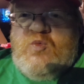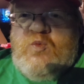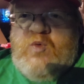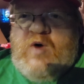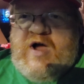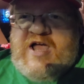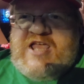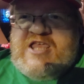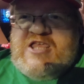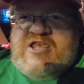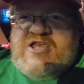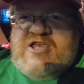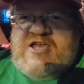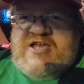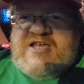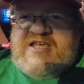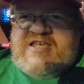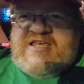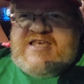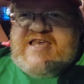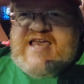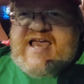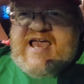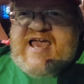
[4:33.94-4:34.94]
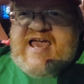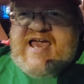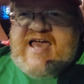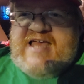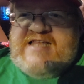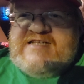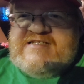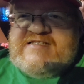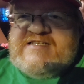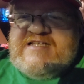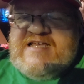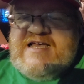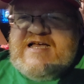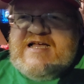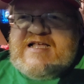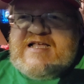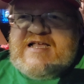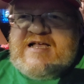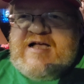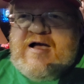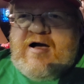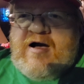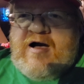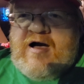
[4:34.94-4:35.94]
what you can't
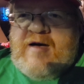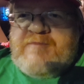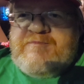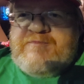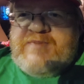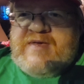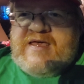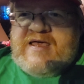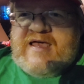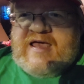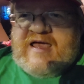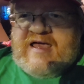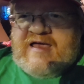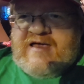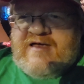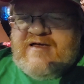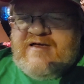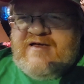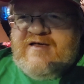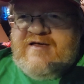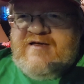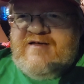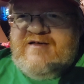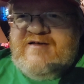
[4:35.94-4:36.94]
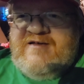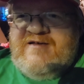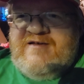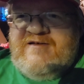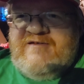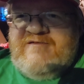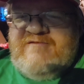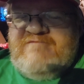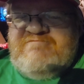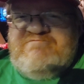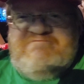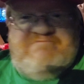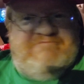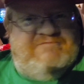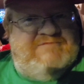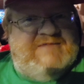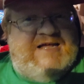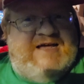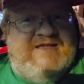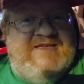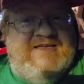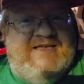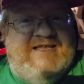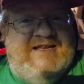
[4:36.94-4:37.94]
copy
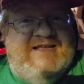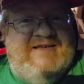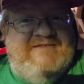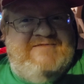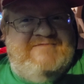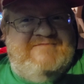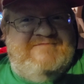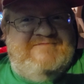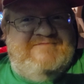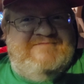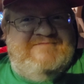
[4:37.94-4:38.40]
now you get it